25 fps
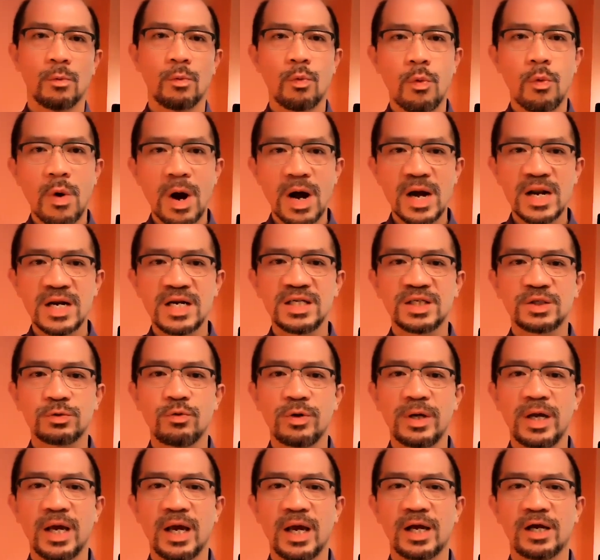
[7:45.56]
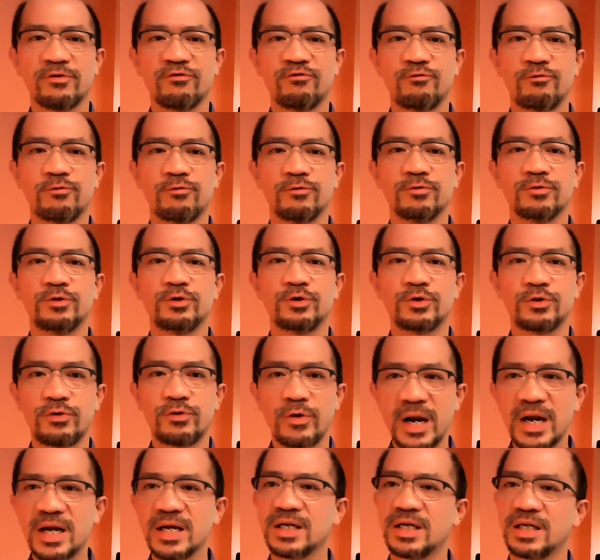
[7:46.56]
Once we have
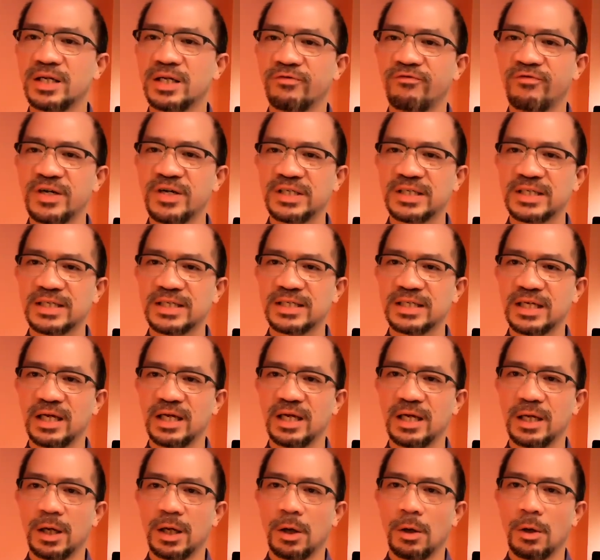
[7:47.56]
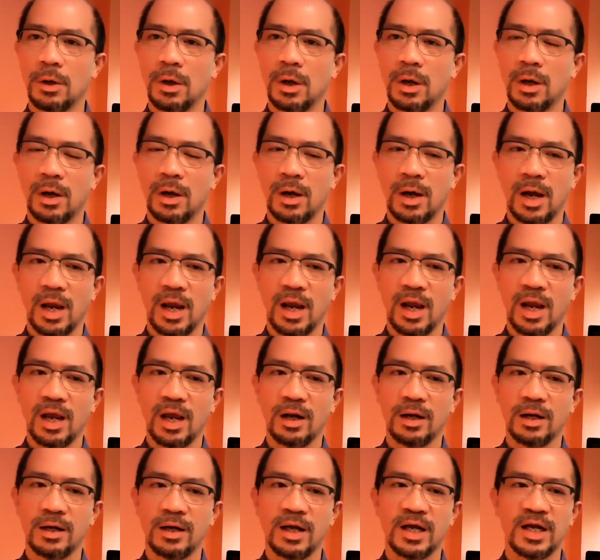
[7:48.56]
treated a deficiency,
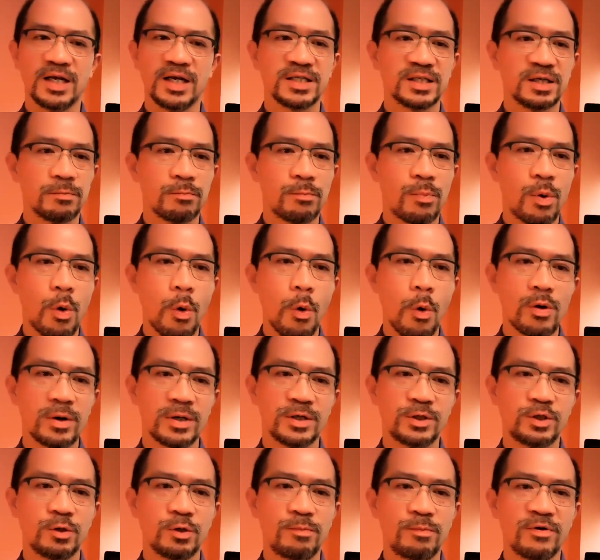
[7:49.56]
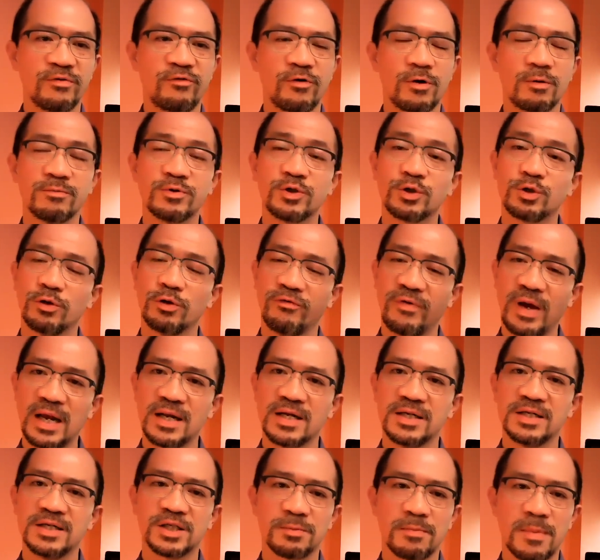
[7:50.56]
and it is important to perform
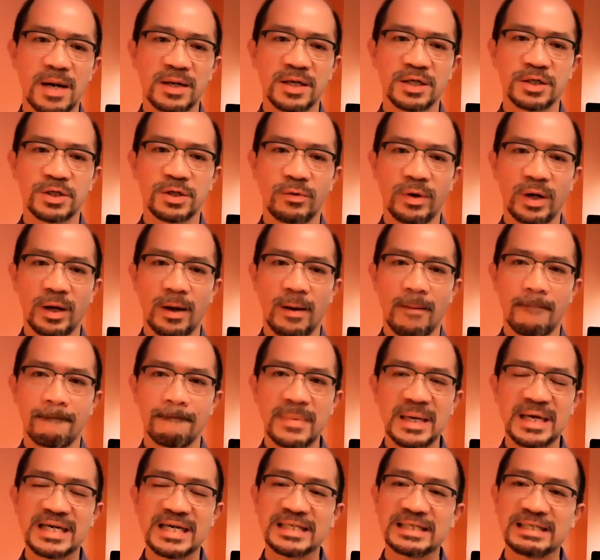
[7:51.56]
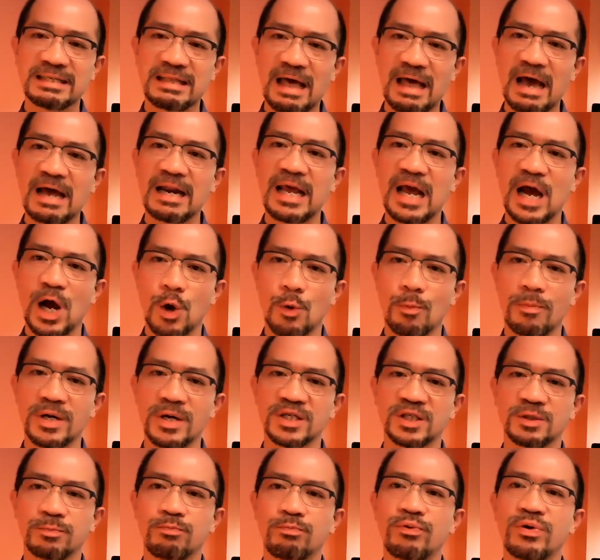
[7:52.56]
surveillance monitoring because that helps
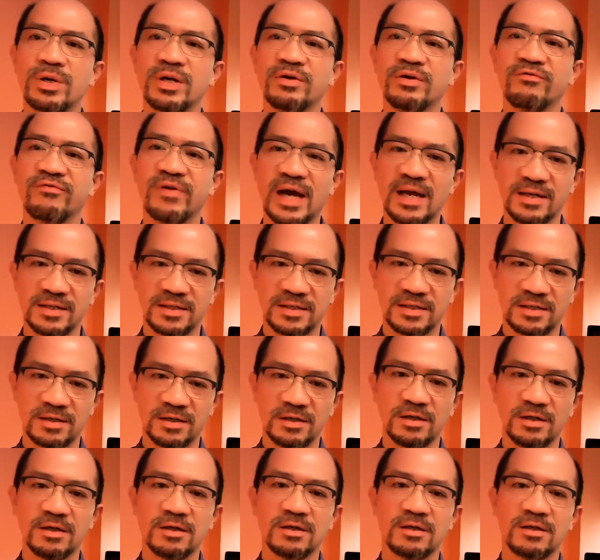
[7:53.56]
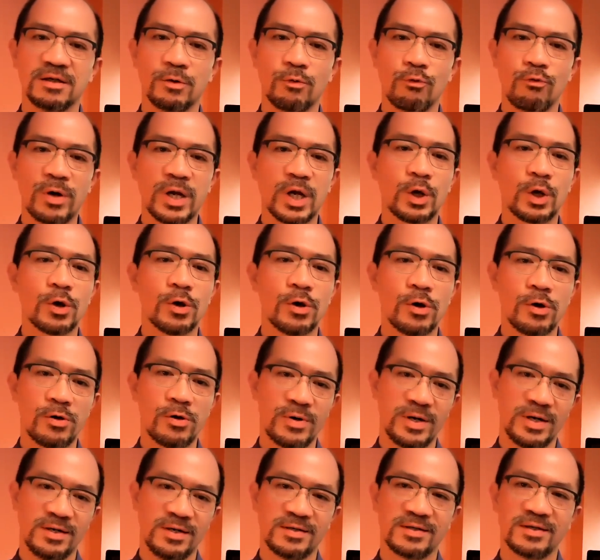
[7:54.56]
us prevent the
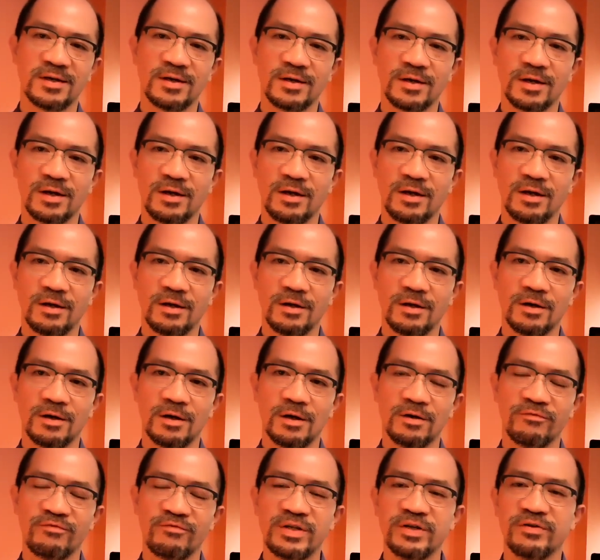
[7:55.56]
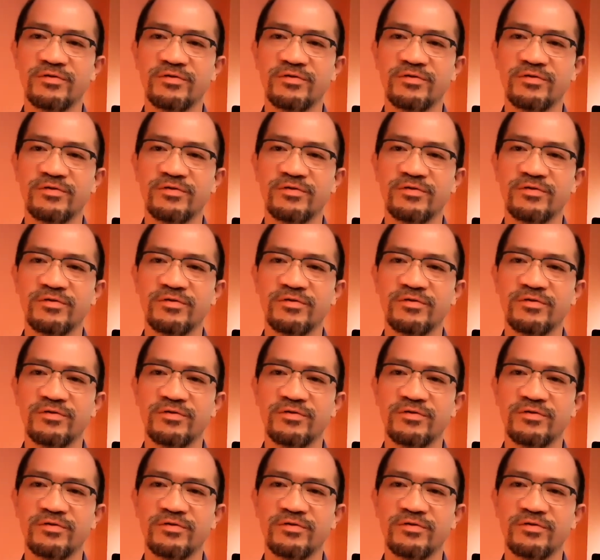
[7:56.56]
recurrence of